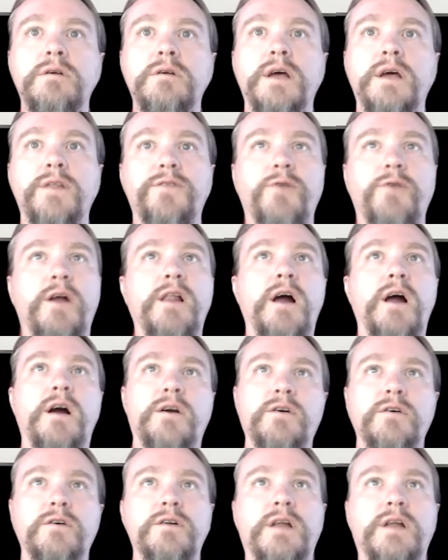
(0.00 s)
And
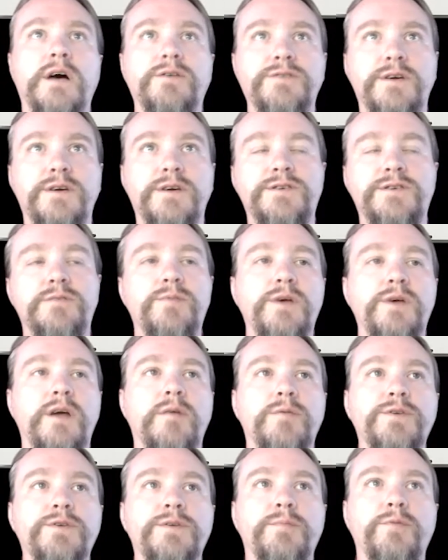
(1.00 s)
ThreatLocker allows us to be
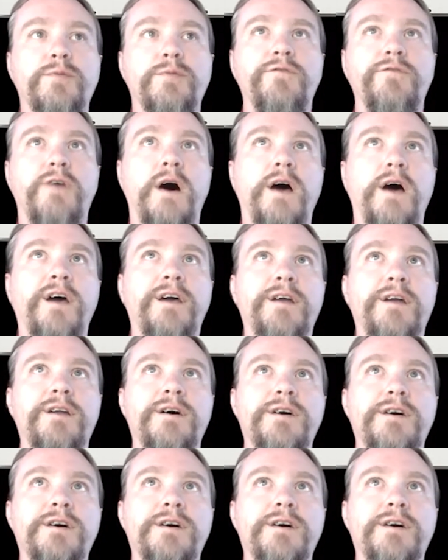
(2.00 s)
able to provide